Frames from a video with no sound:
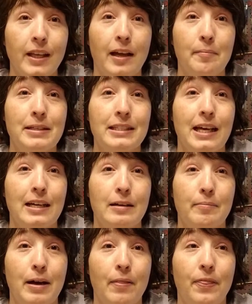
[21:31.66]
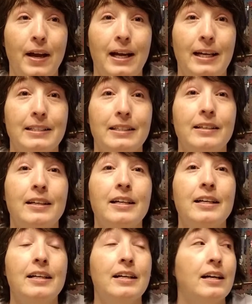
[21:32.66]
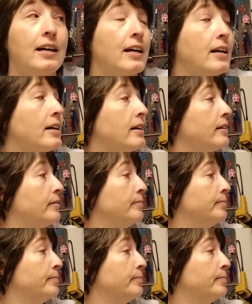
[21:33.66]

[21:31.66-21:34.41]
I'm excited about that. Uh,